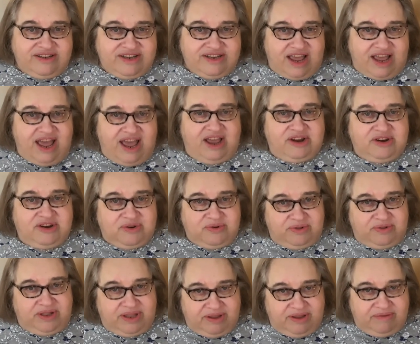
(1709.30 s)
to
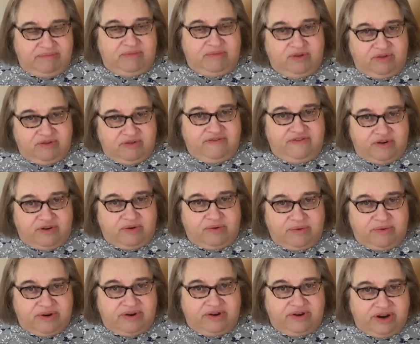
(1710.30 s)
actually move
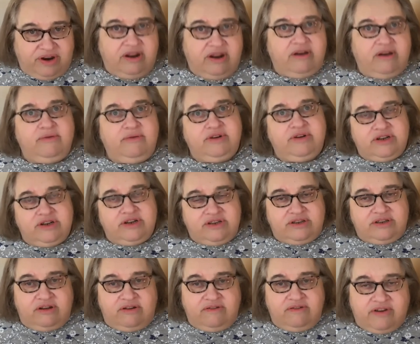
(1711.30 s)
forward. You know, we're
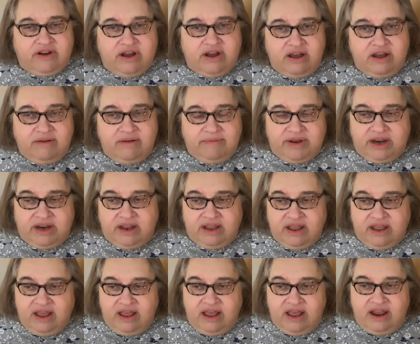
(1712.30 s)
just overcome and
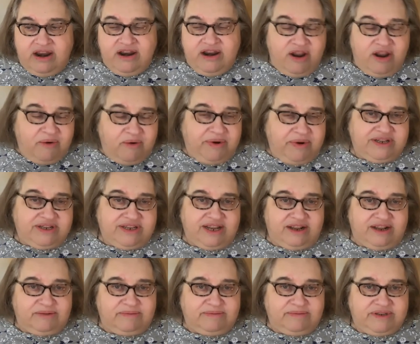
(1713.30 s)
no one has
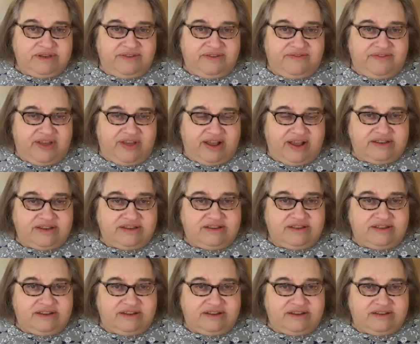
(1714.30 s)
helped if
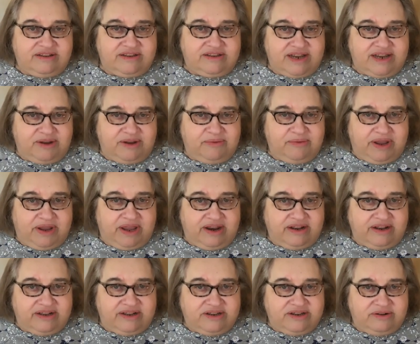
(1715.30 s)
that's the state we
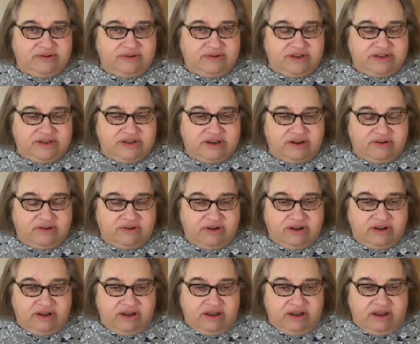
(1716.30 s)
get into. And so
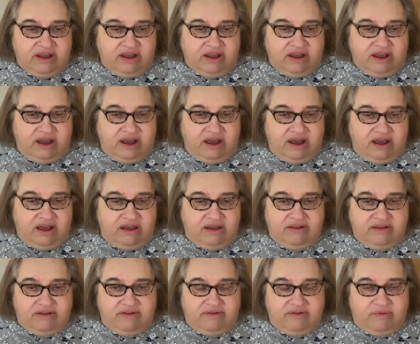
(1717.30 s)
uh,
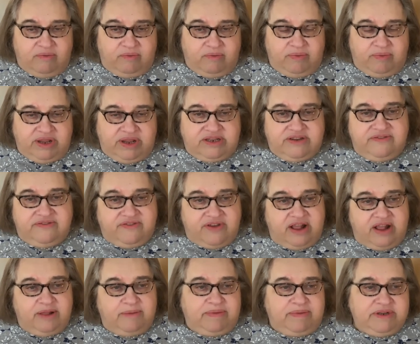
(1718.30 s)
we
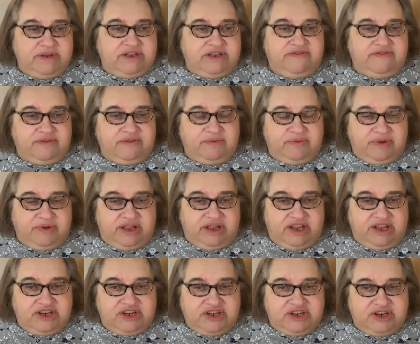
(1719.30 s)
develop a different
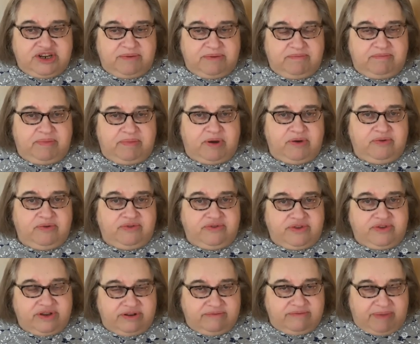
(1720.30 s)
relationship both
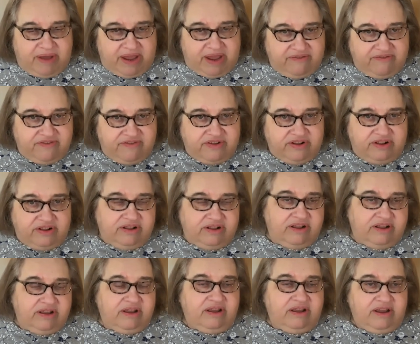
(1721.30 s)
to
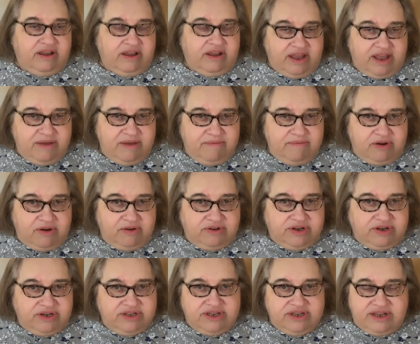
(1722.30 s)
painful
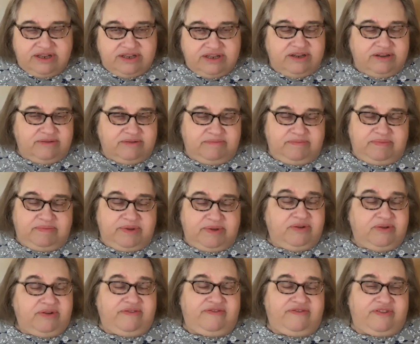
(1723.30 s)
emotions and to
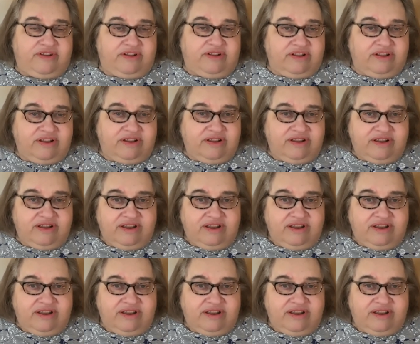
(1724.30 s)
beautiful,